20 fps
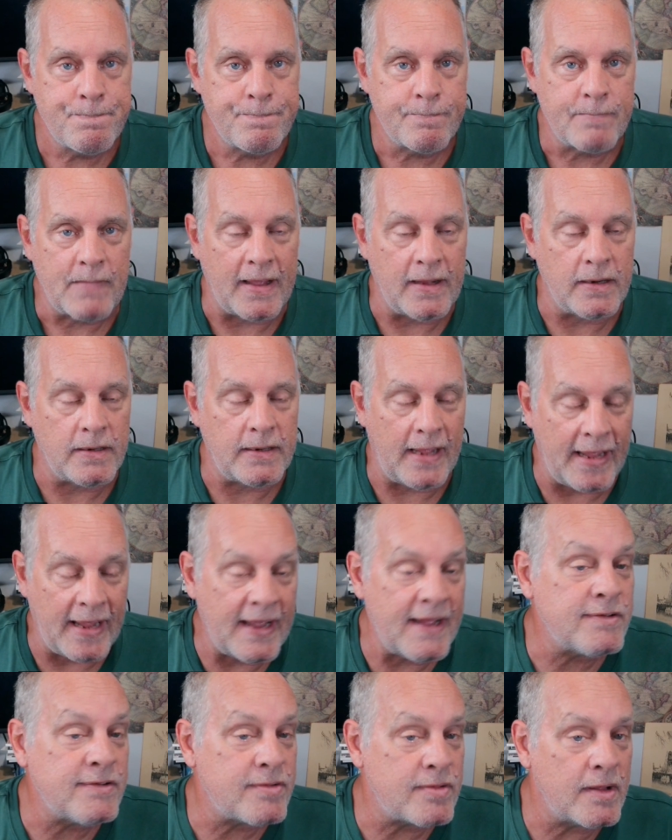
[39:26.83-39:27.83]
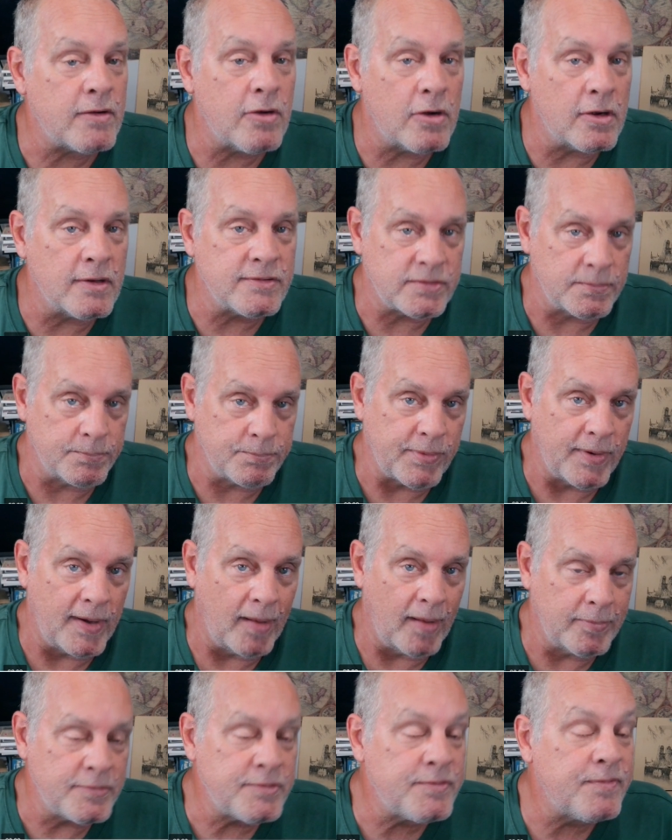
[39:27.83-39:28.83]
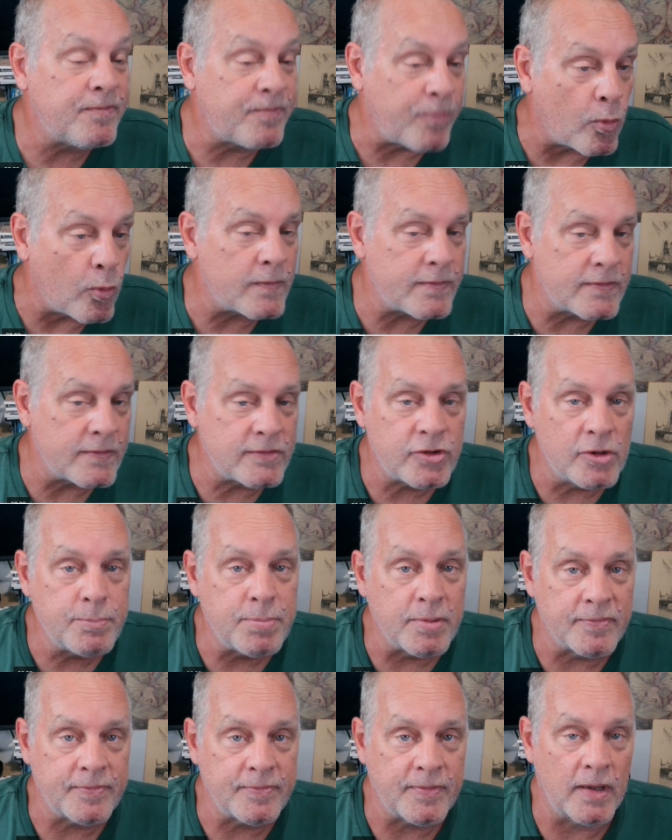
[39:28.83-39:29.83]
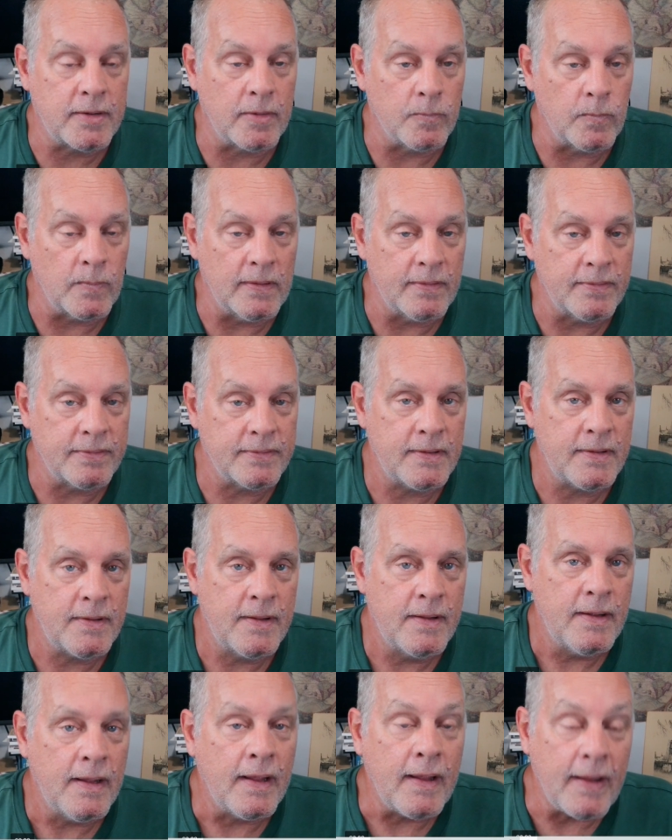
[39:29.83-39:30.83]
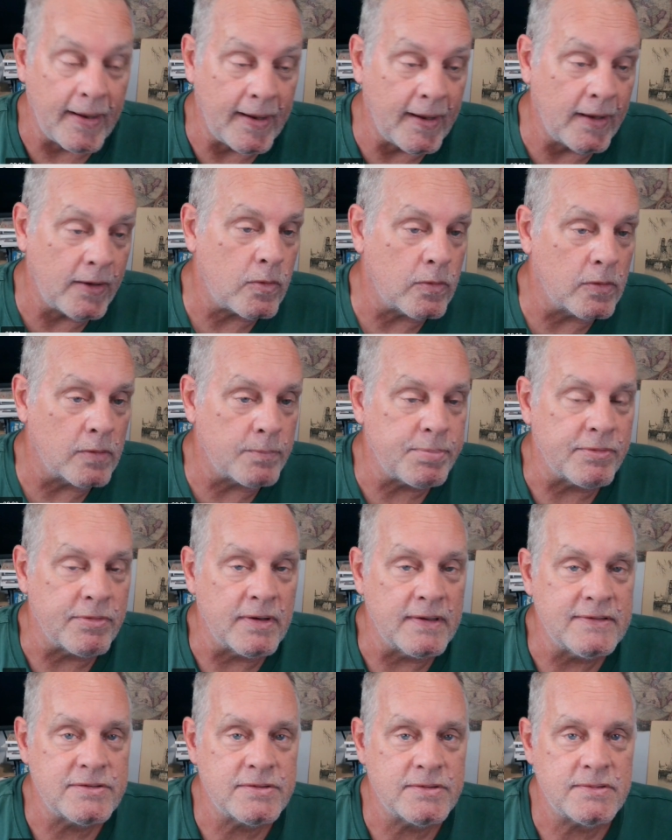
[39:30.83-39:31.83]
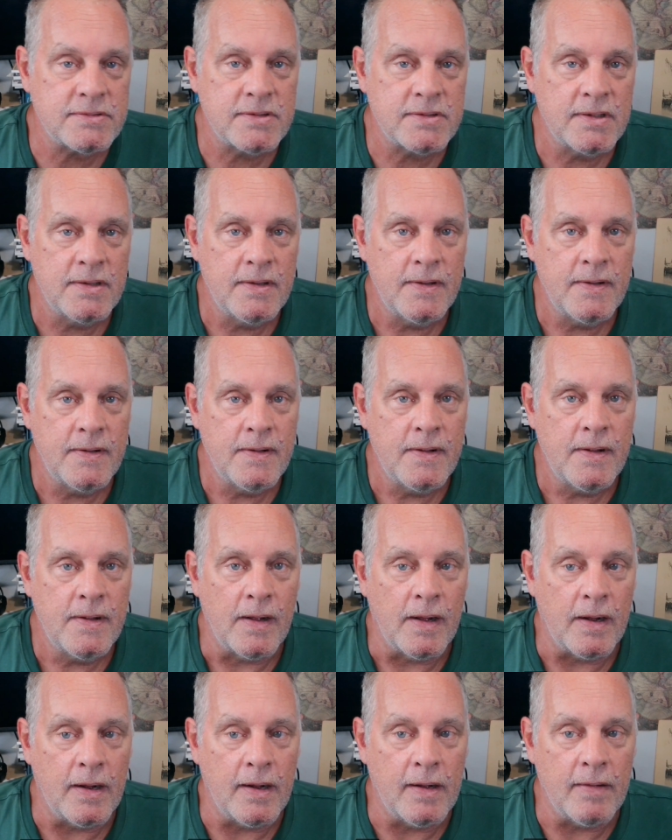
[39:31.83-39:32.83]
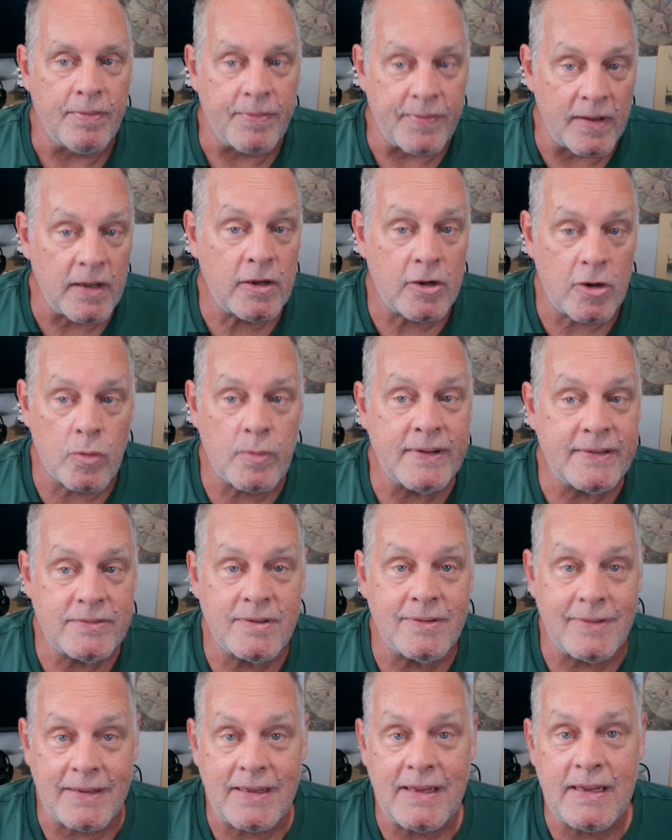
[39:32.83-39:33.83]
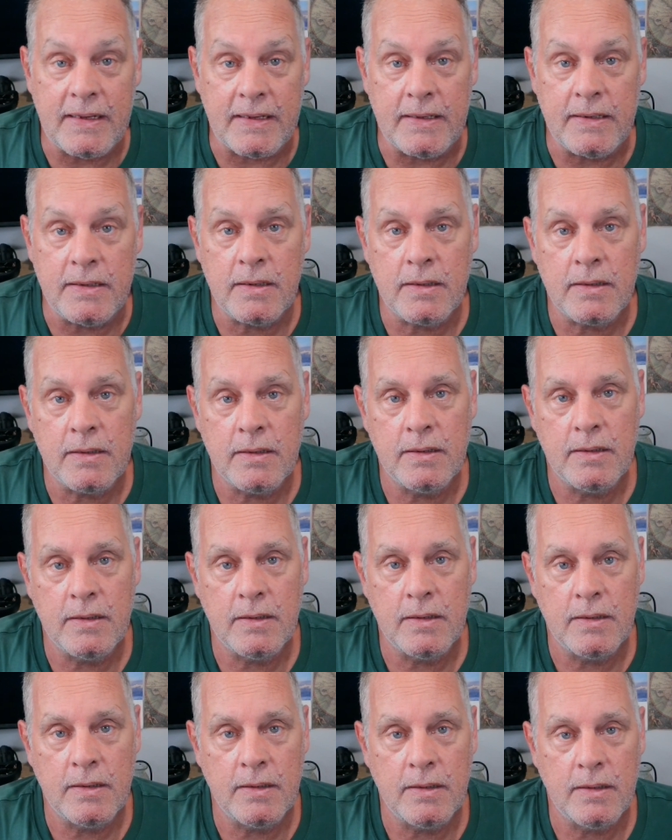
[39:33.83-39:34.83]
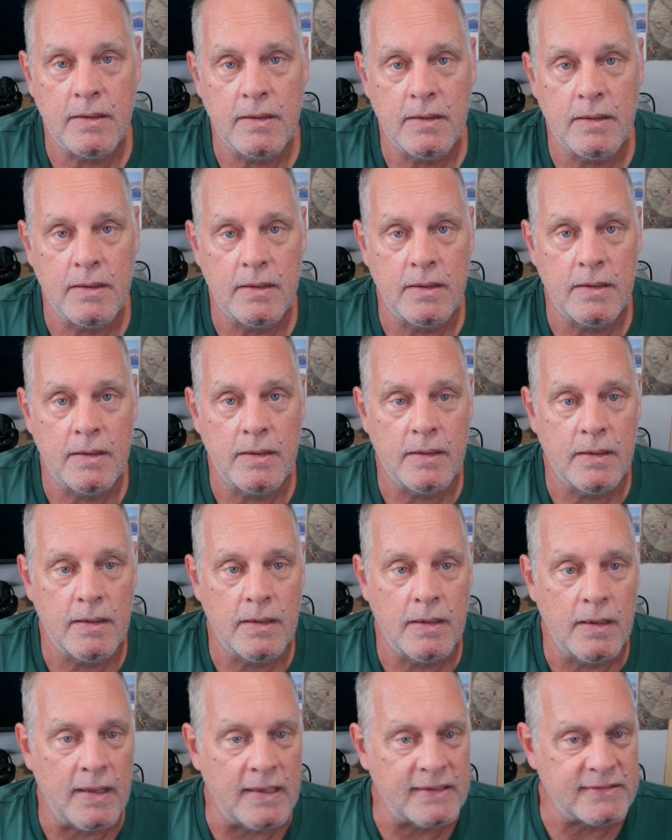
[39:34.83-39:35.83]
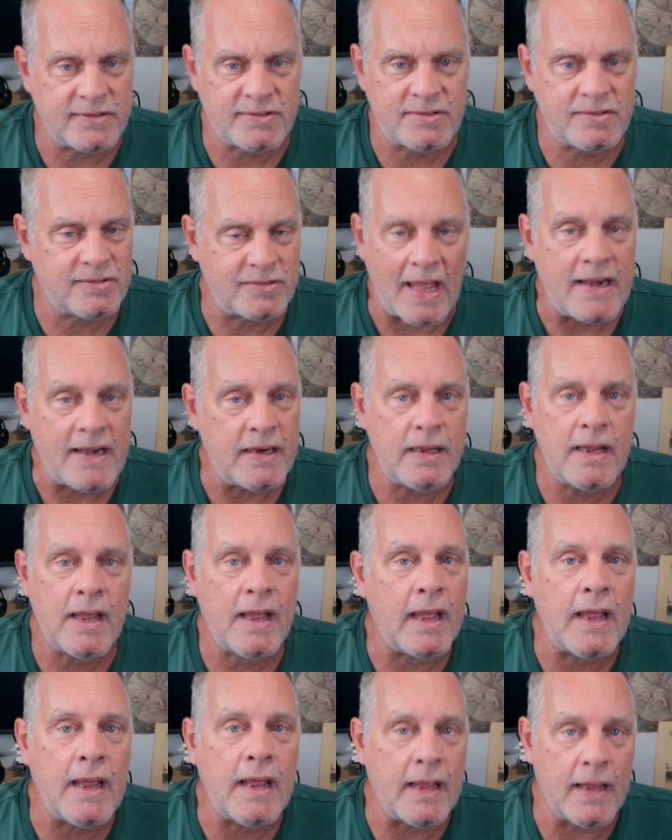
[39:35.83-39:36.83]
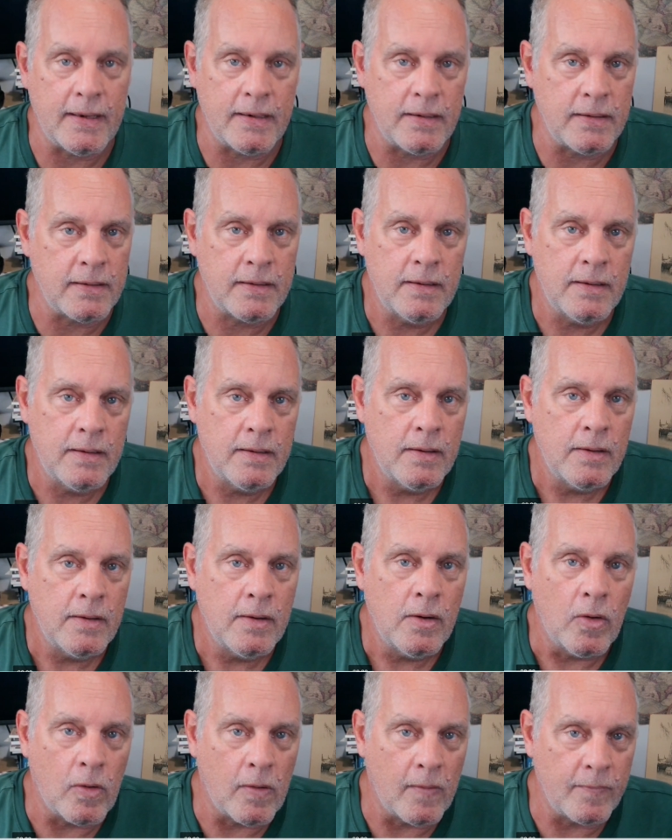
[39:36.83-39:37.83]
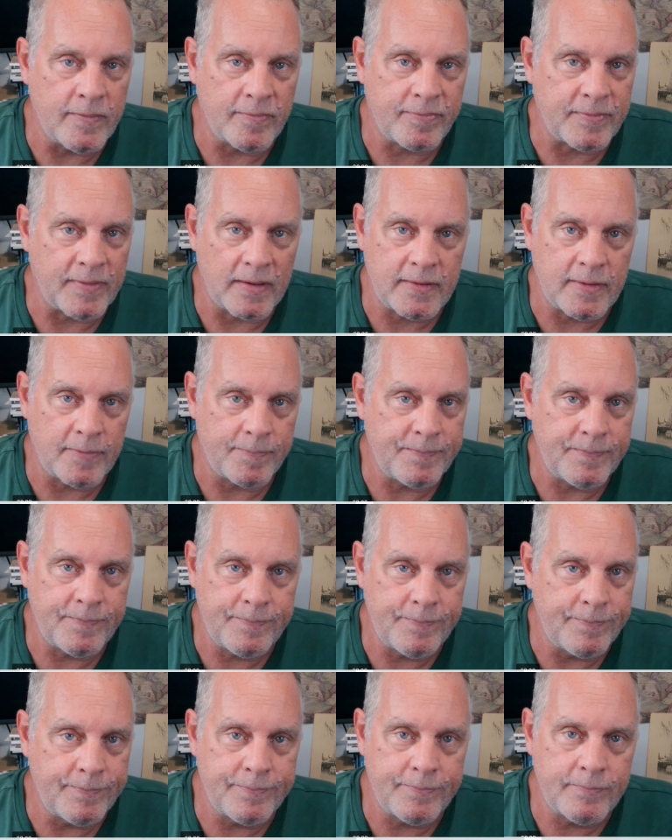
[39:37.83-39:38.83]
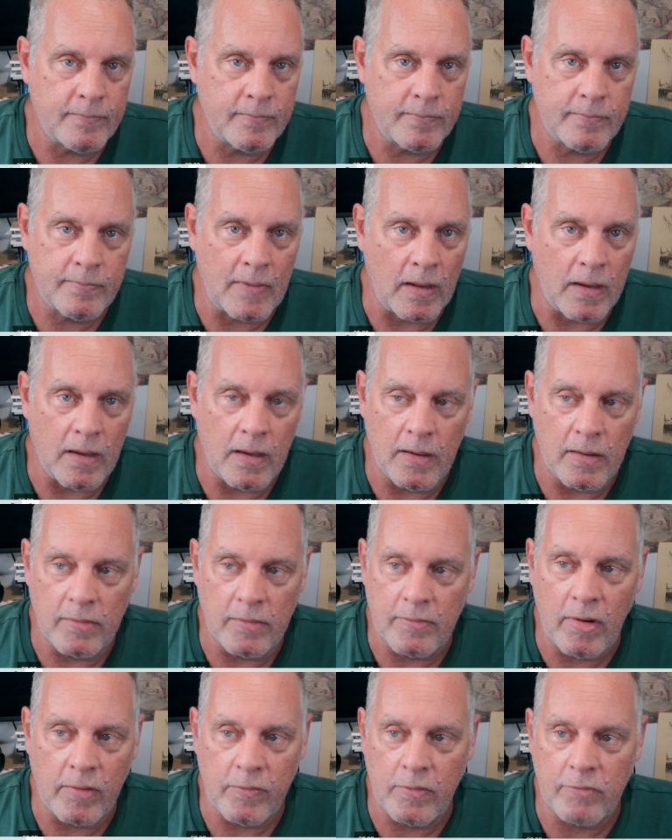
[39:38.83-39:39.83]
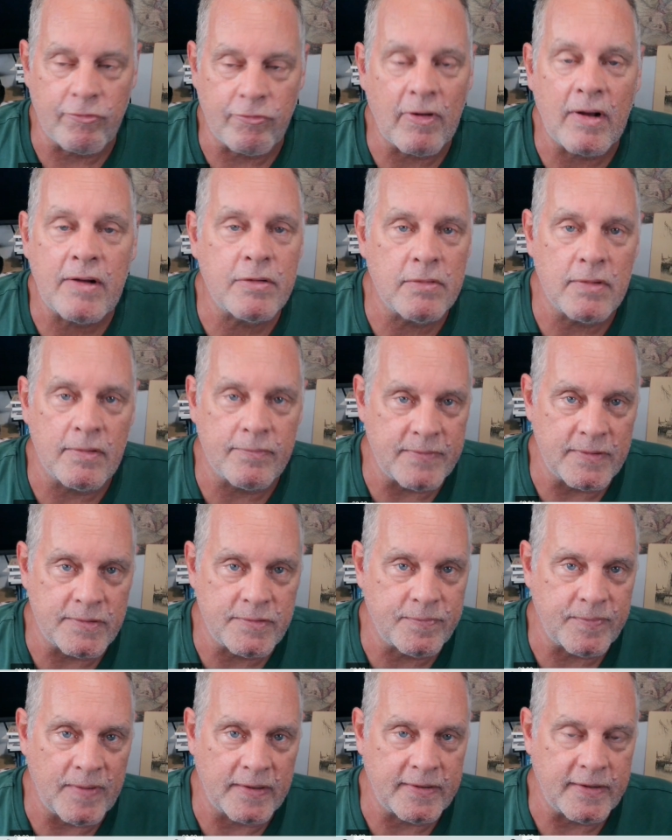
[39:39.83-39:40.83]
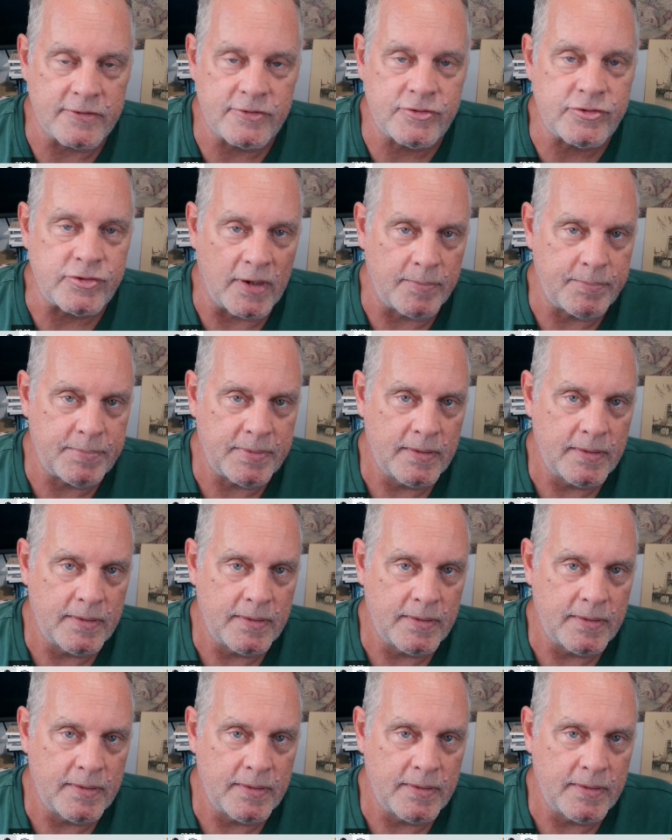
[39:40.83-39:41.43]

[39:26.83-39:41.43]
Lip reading: And as there are some problems for the super fucking wealthy and corporations, they're going to need a steady hand on the fucking, on the rudder of this fucking ship